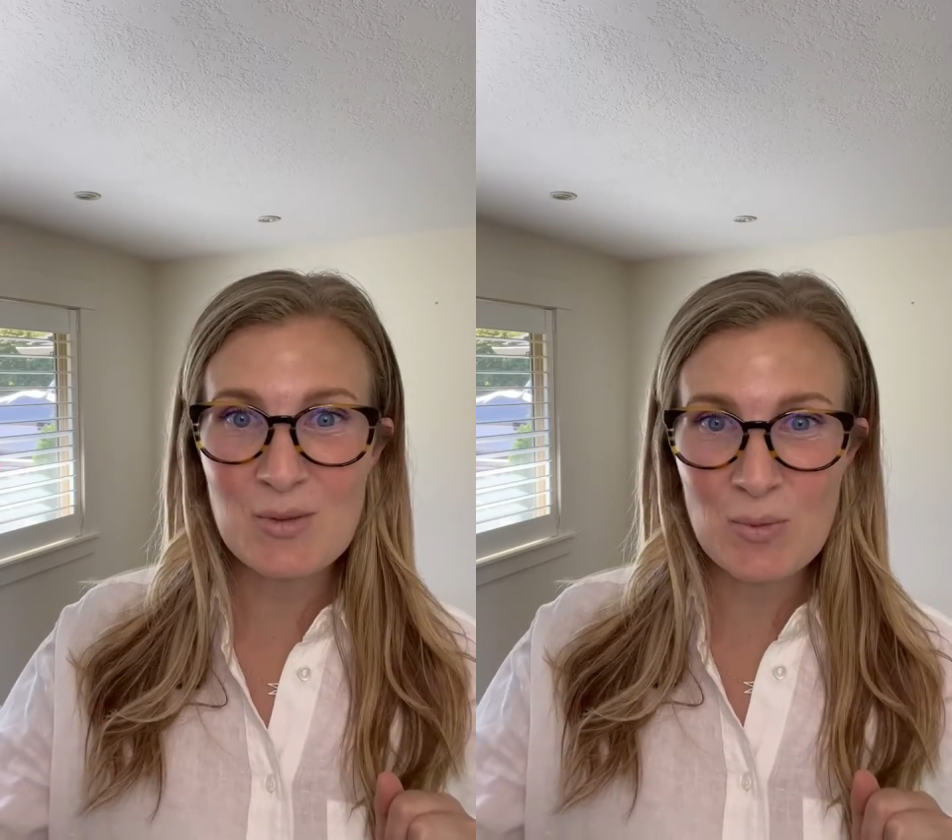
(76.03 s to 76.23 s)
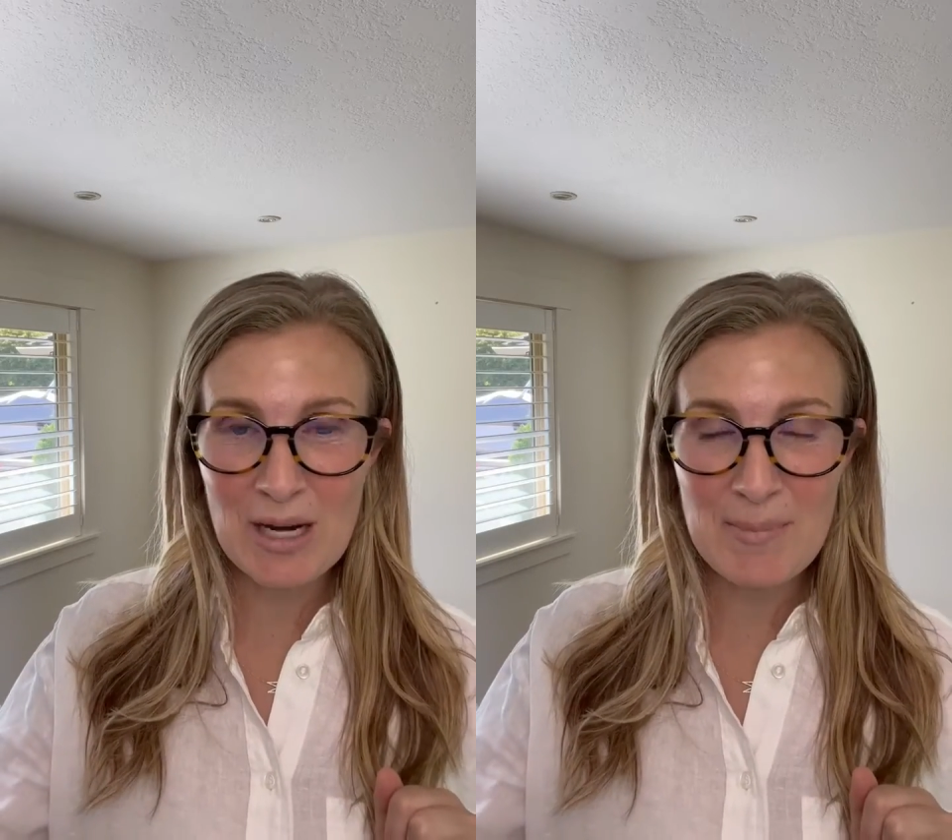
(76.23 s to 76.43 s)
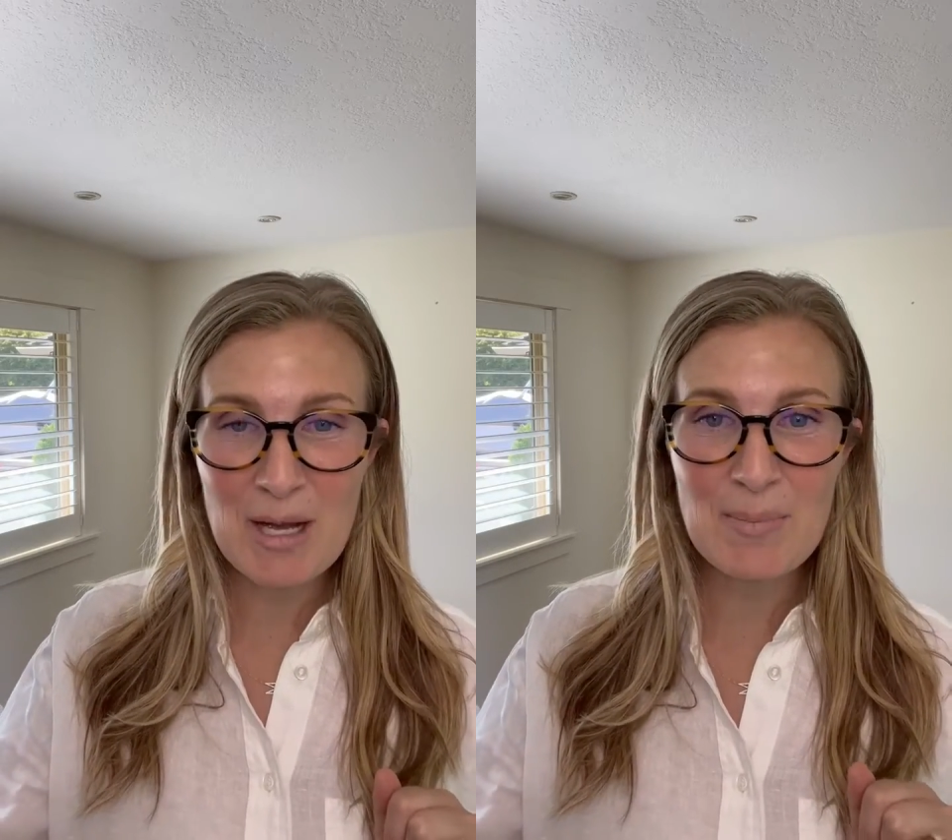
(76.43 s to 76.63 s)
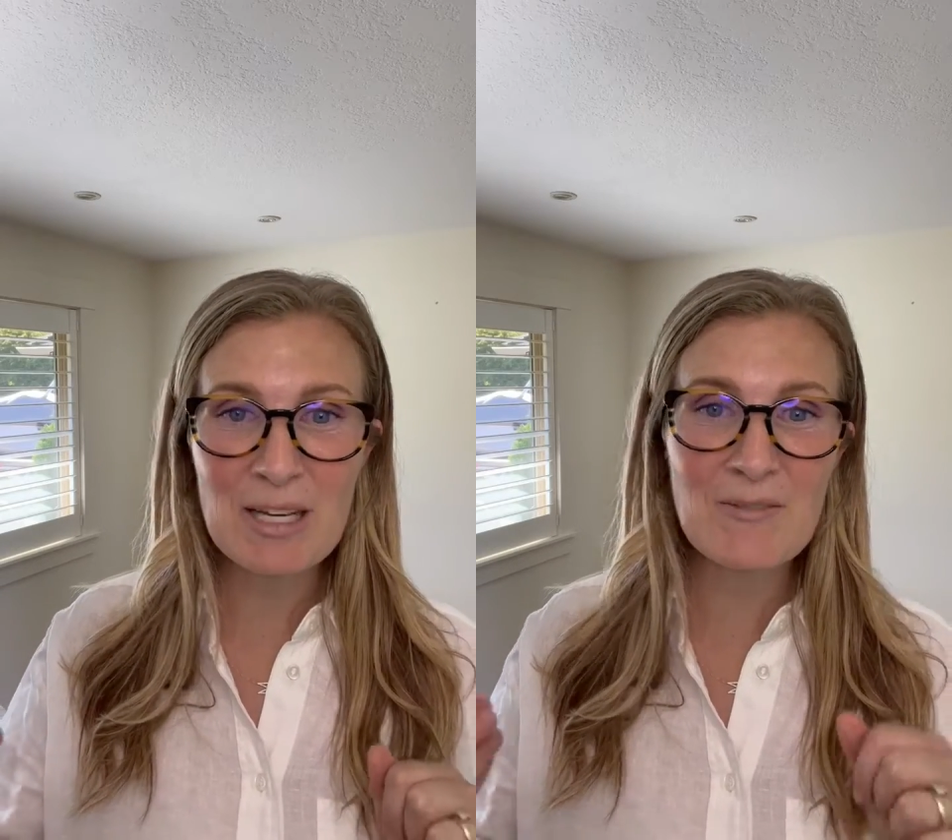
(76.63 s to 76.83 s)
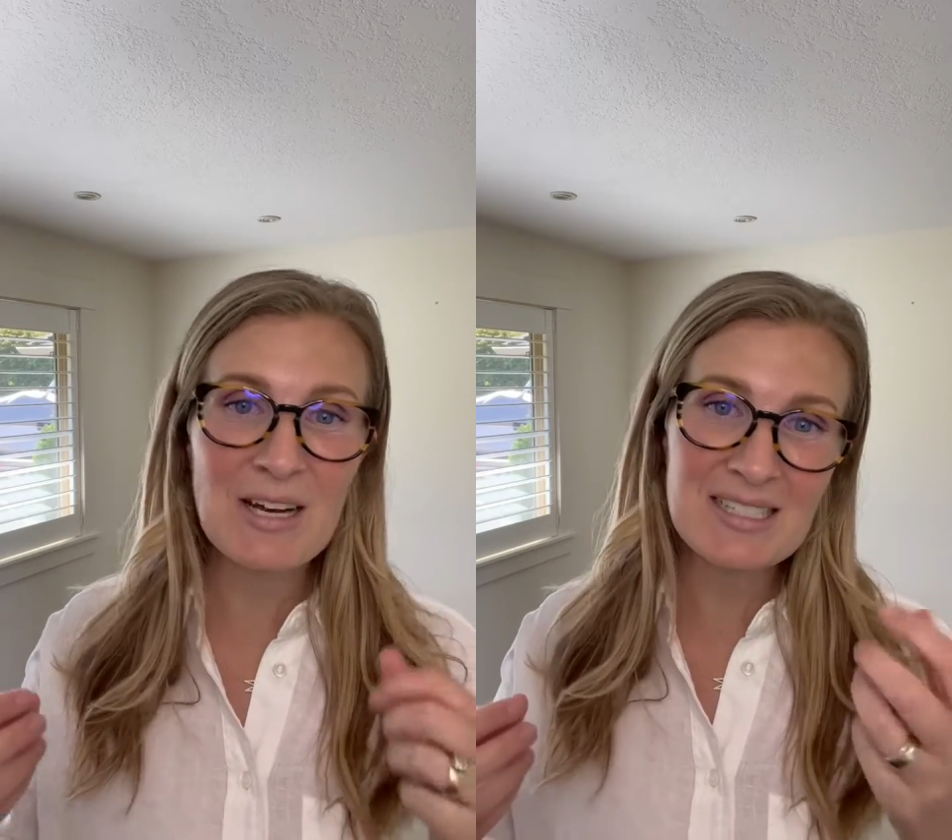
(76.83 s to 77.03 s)
when I'm helping
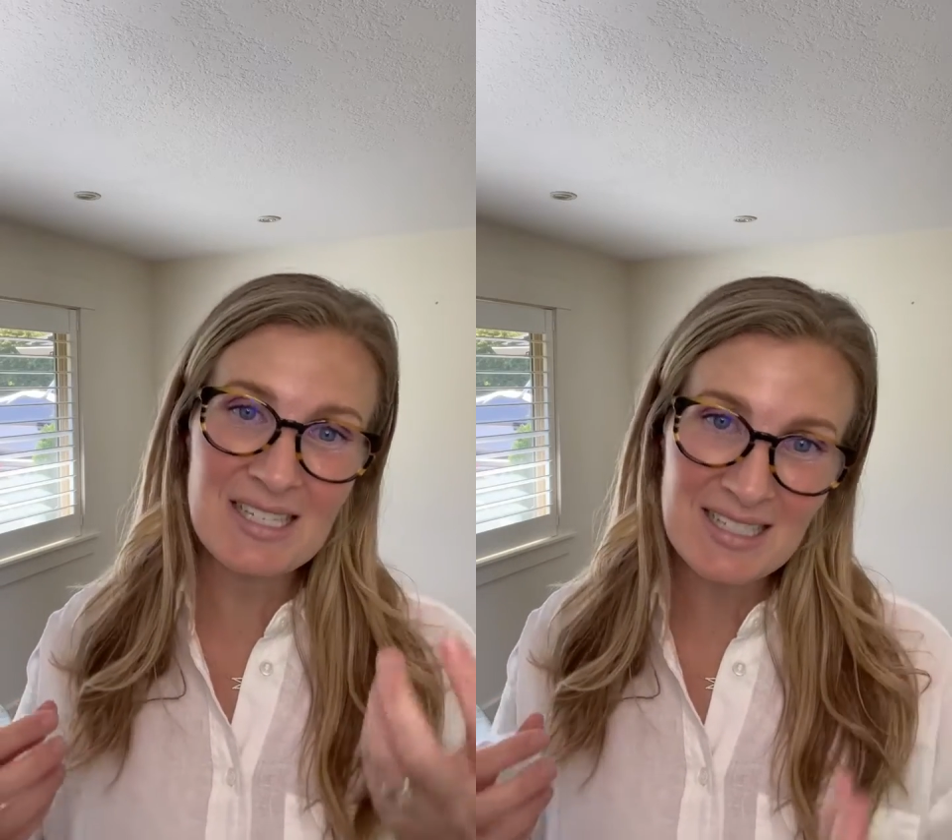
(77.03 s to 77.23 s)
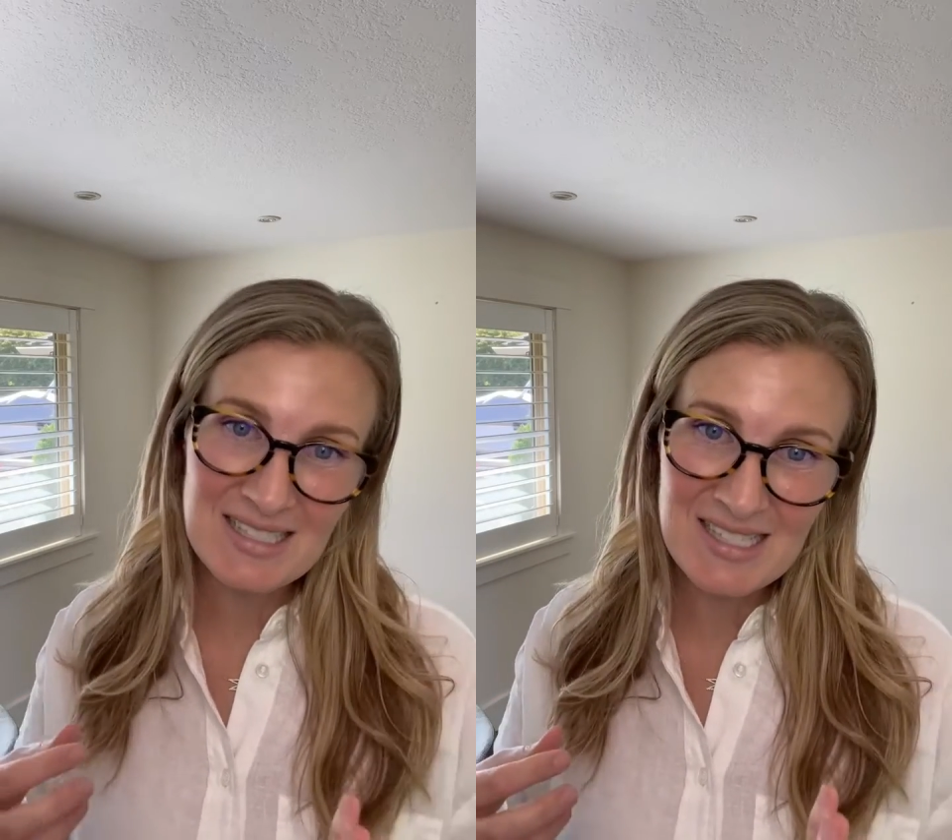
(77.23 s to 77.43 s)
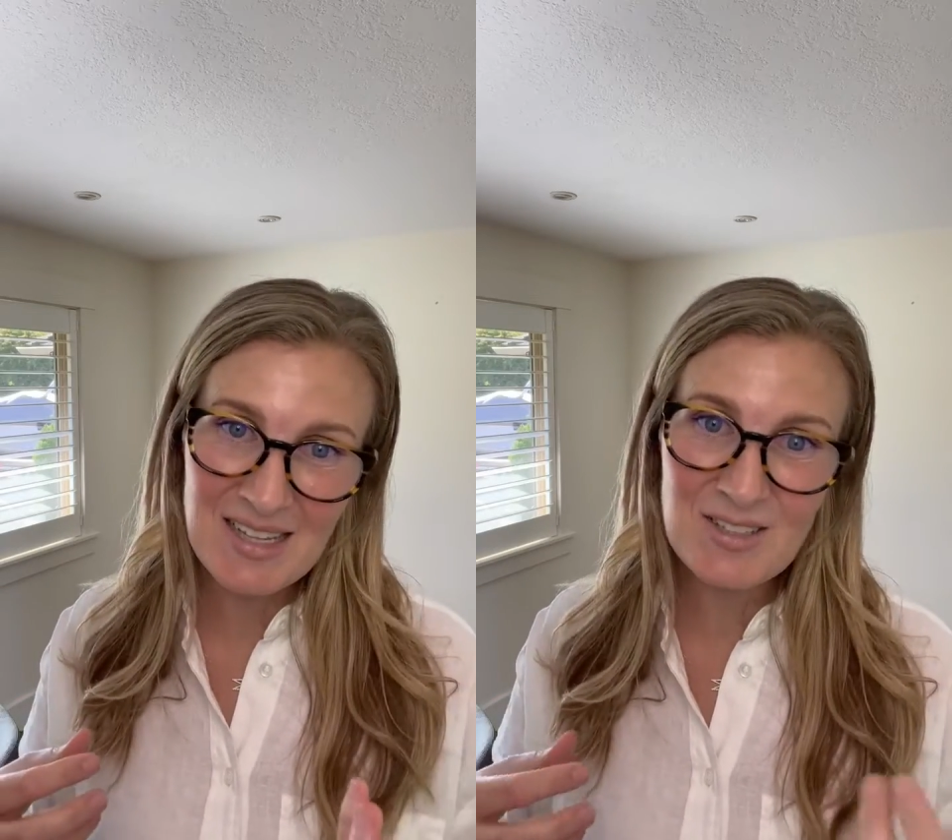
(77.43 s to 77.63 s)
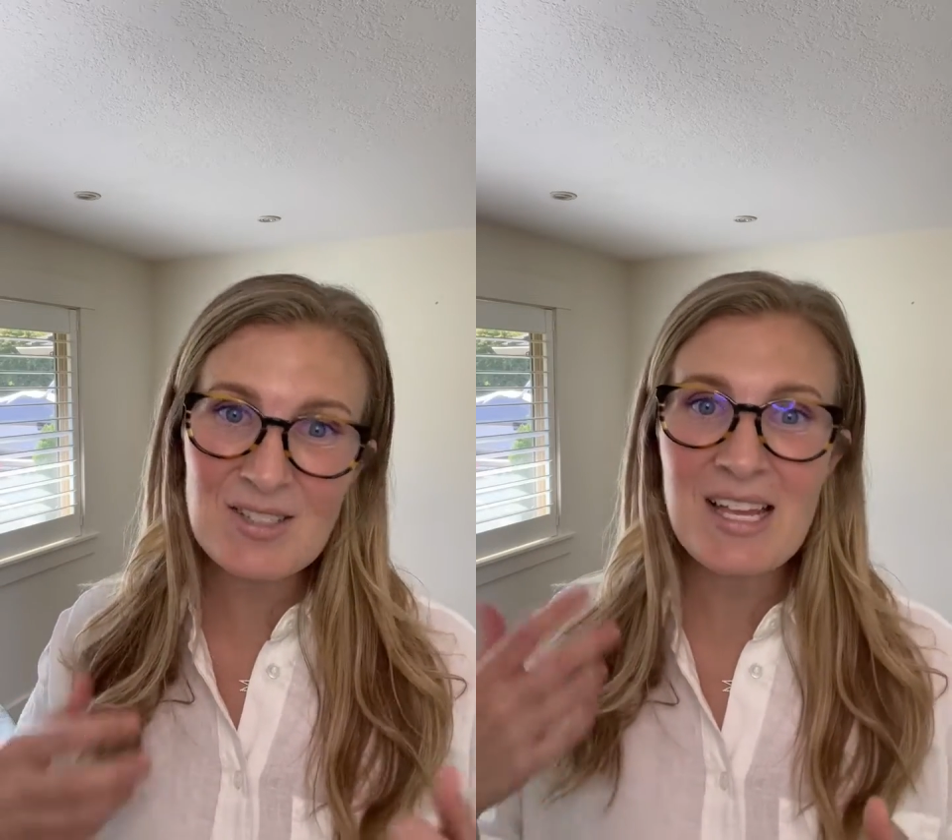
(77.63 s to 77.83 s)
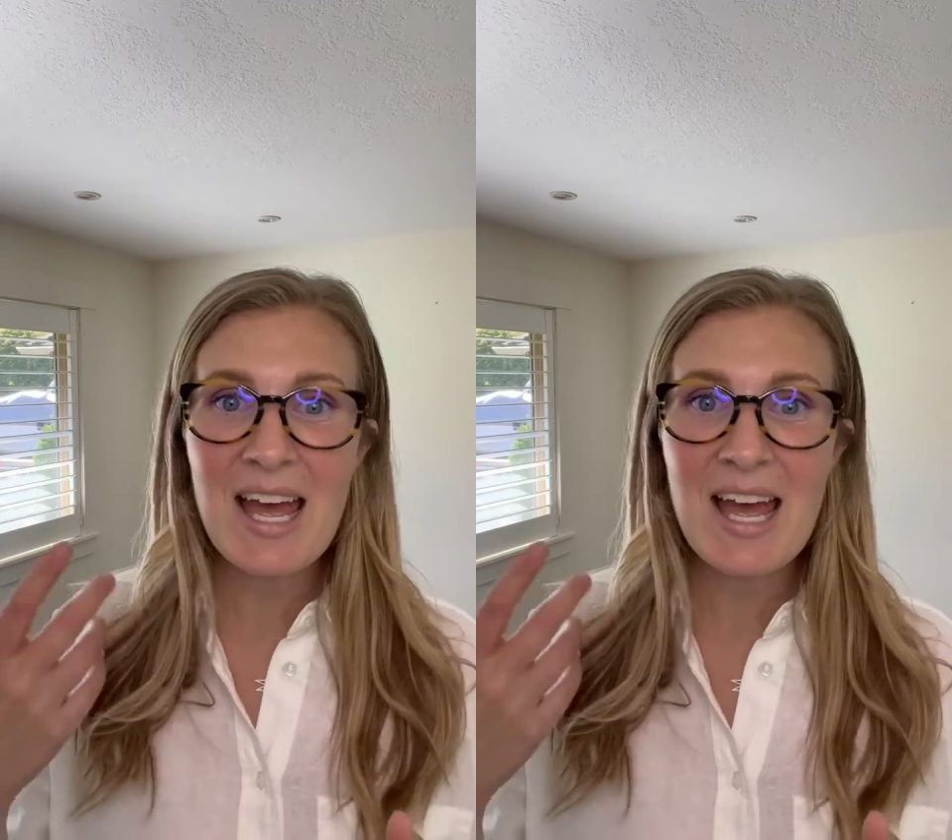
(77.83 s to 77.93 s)
advising sellers